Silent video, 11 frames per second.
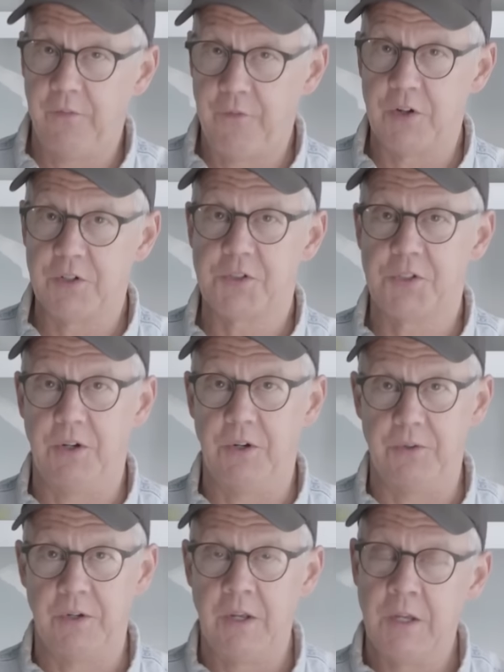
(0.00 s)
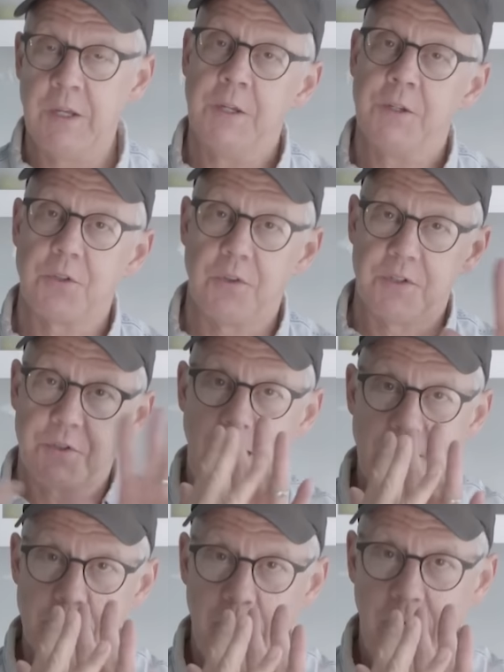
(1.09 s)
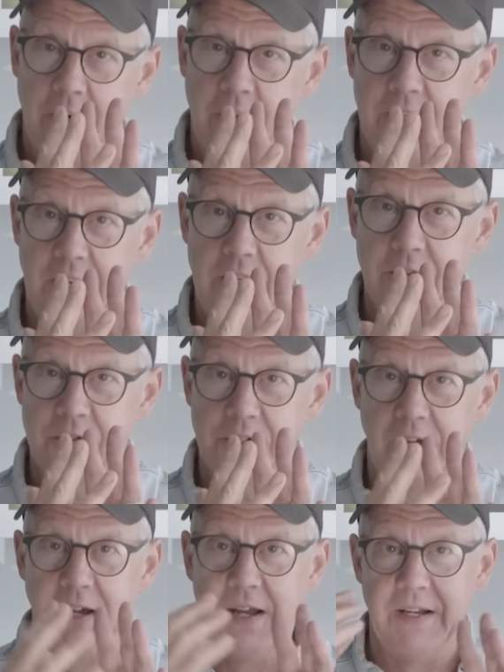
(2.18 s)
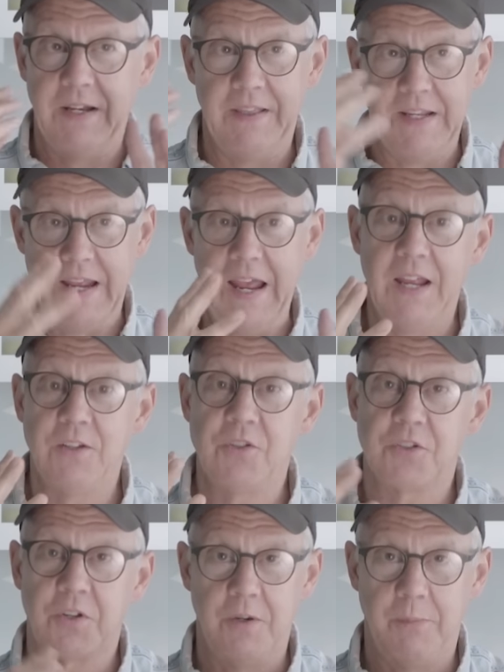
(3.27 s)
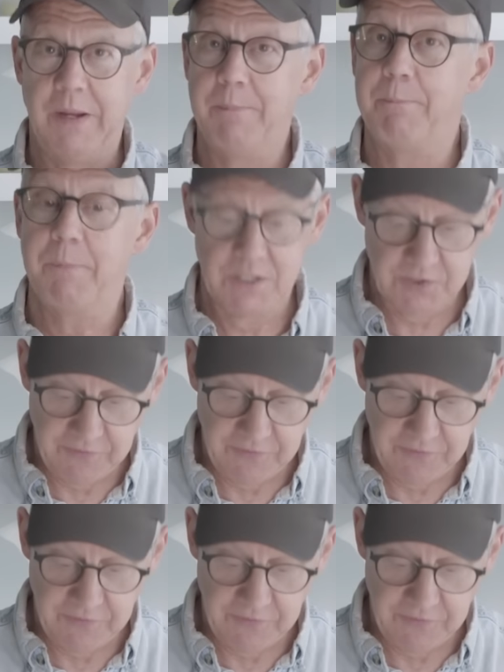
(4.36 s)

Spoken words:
first stone. So the scratch pattern on either side and the edge is going to be much